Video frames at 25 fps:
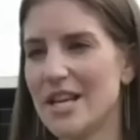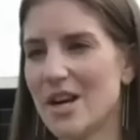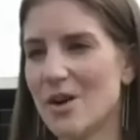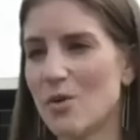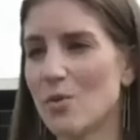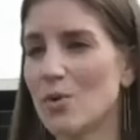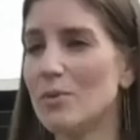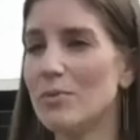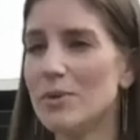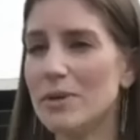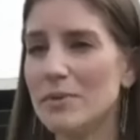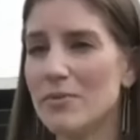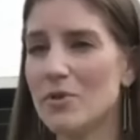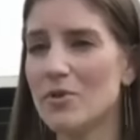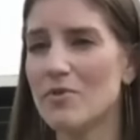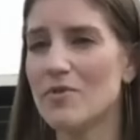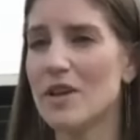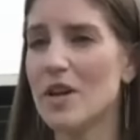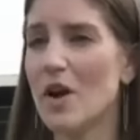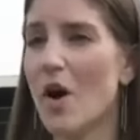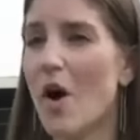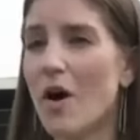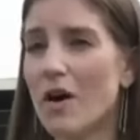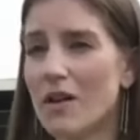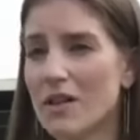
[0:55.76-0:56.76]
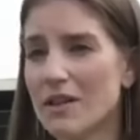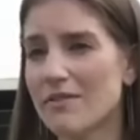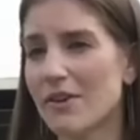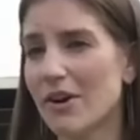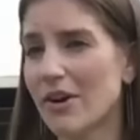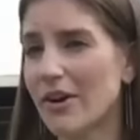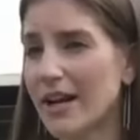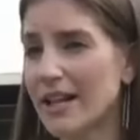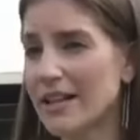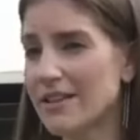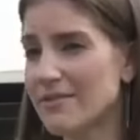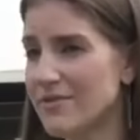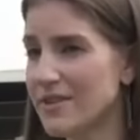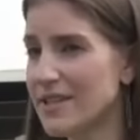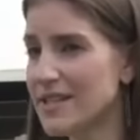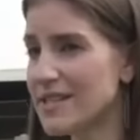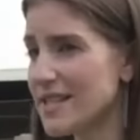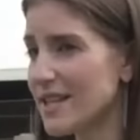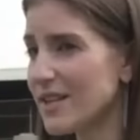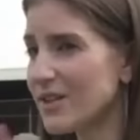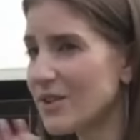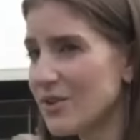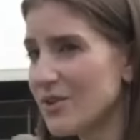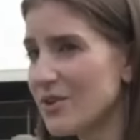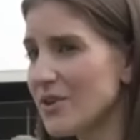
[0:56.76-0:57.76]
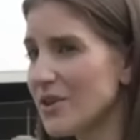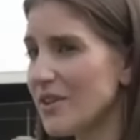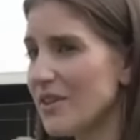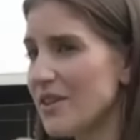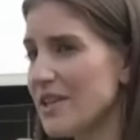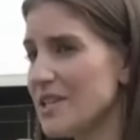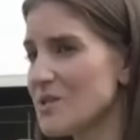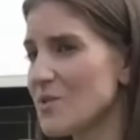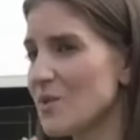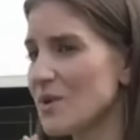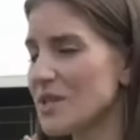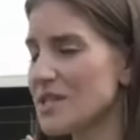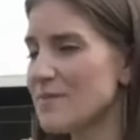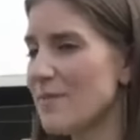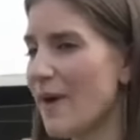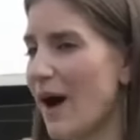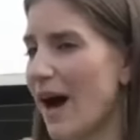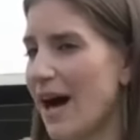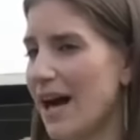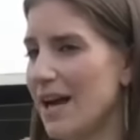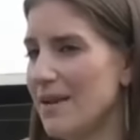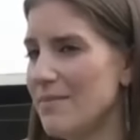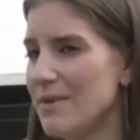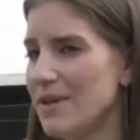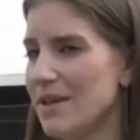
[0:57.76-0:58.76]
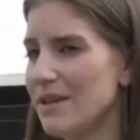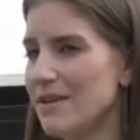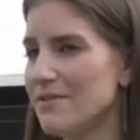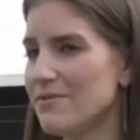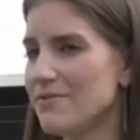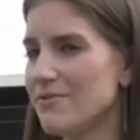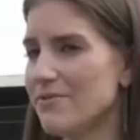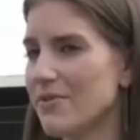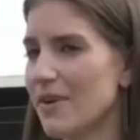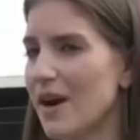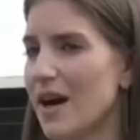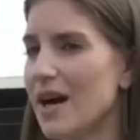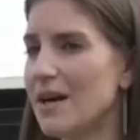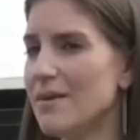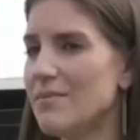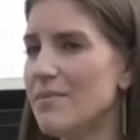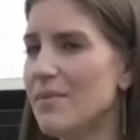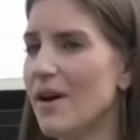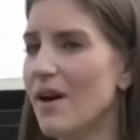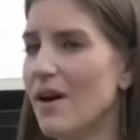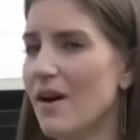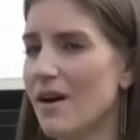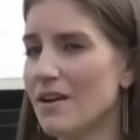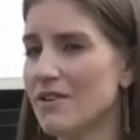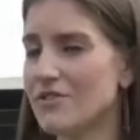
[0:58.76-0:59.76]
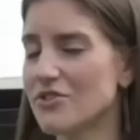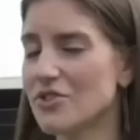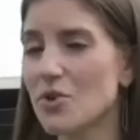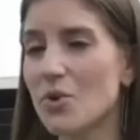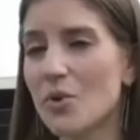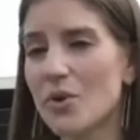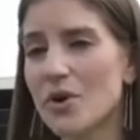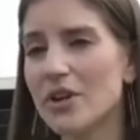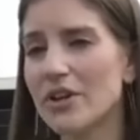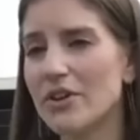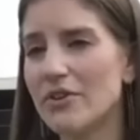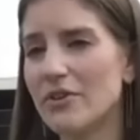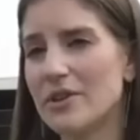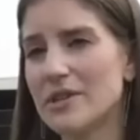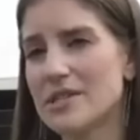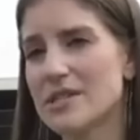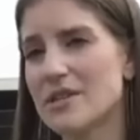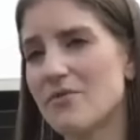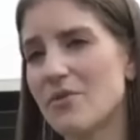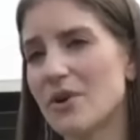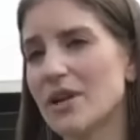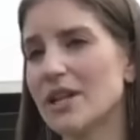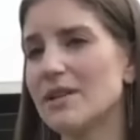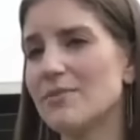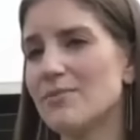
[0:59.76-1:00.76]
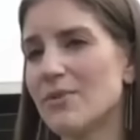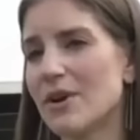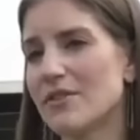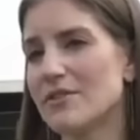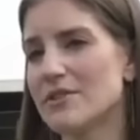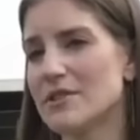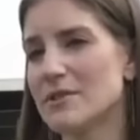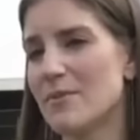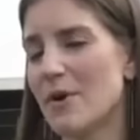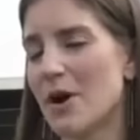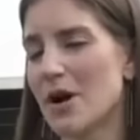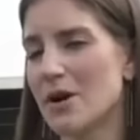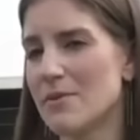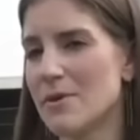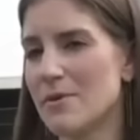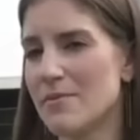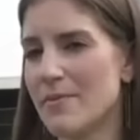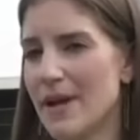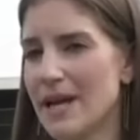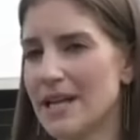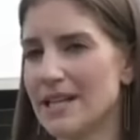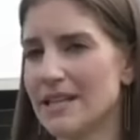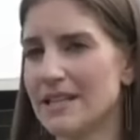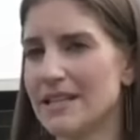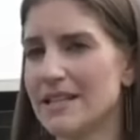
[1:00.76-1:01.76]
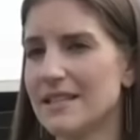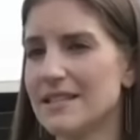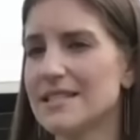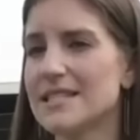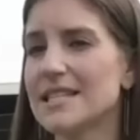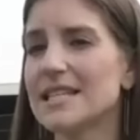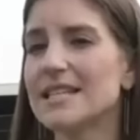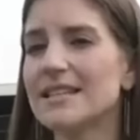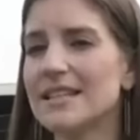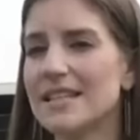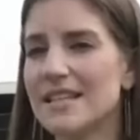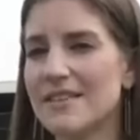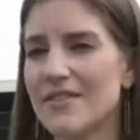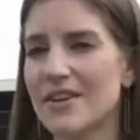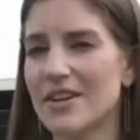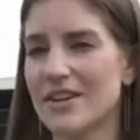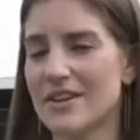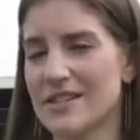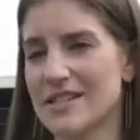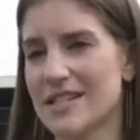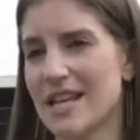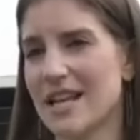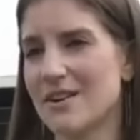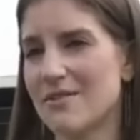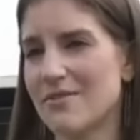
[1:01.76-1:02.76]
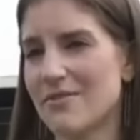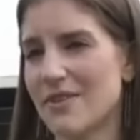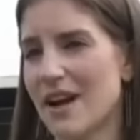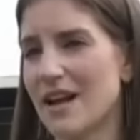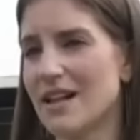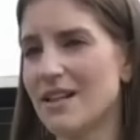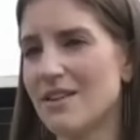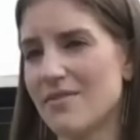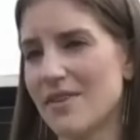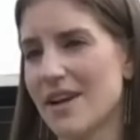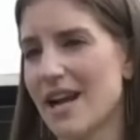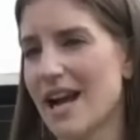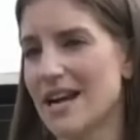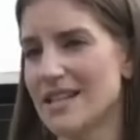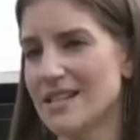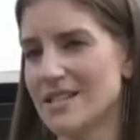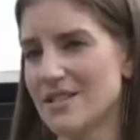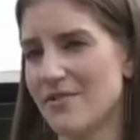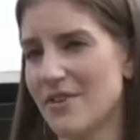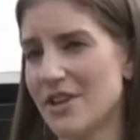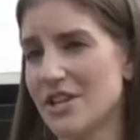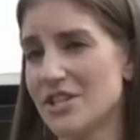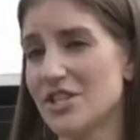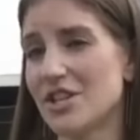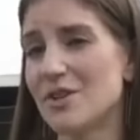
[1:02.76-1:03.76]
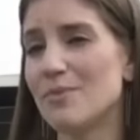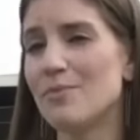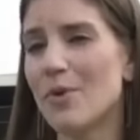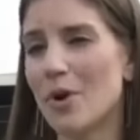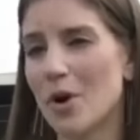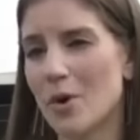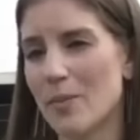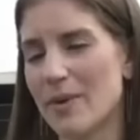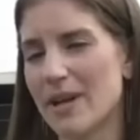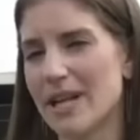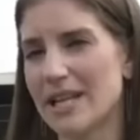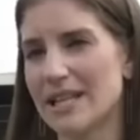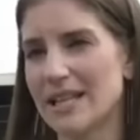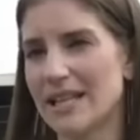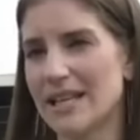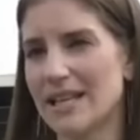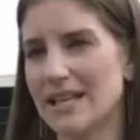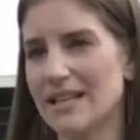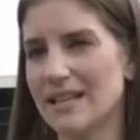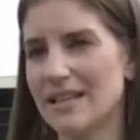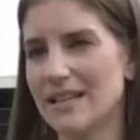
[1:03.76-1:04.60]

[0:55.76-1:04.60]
year, we'll be moving all of our elephants, including these ones behind me, from our touring units of Ringling Brothers Barnum and Bailey to live at our Center for Elephant Conservation permanently.